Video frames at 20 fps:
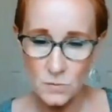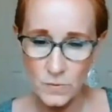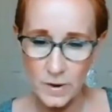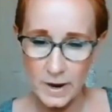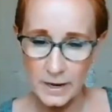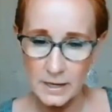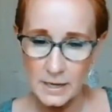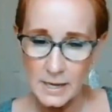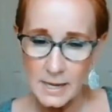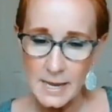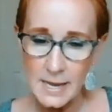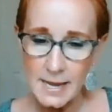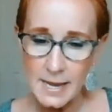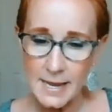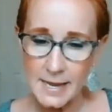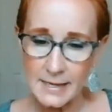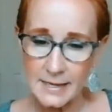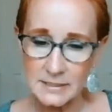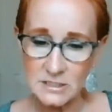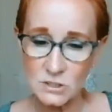Right.
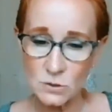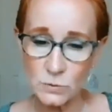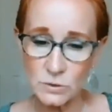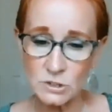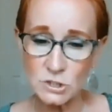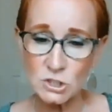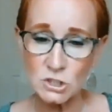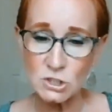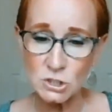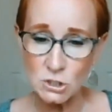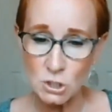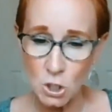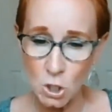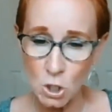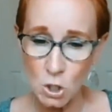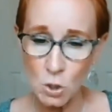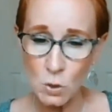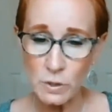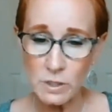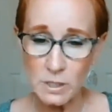And so it's
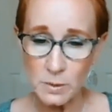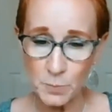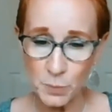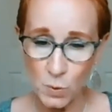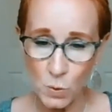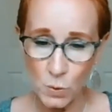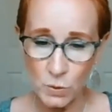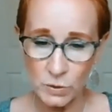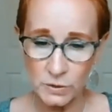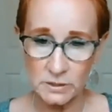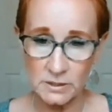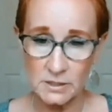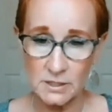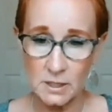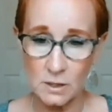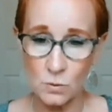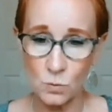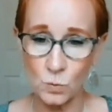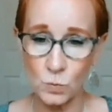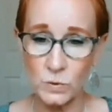so important
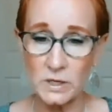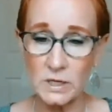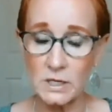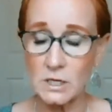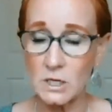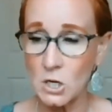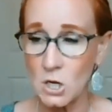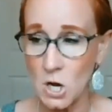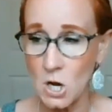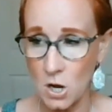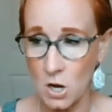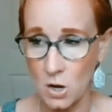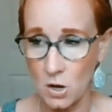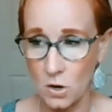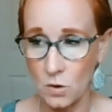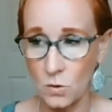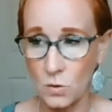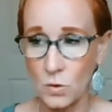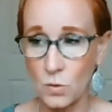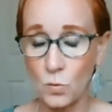that we
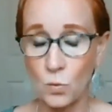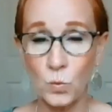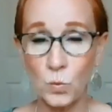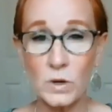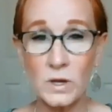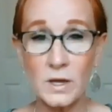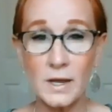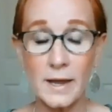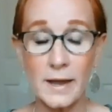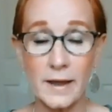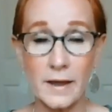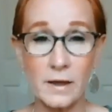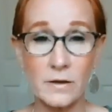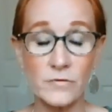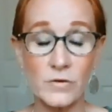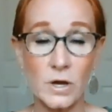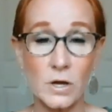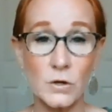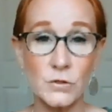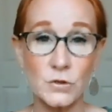know we
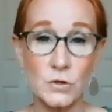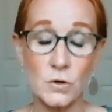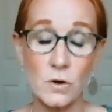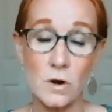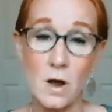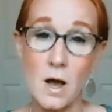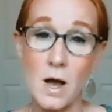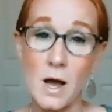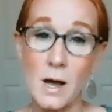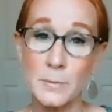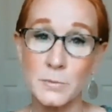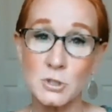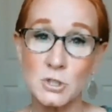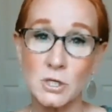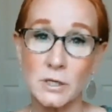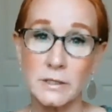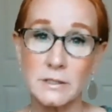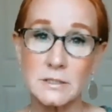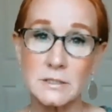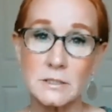have healthier
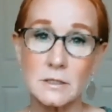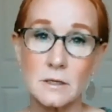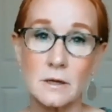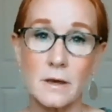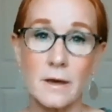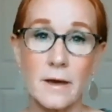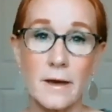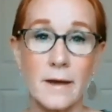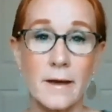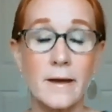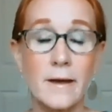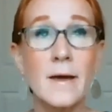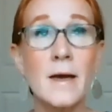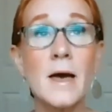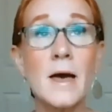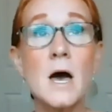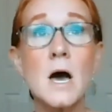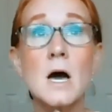options. Okay.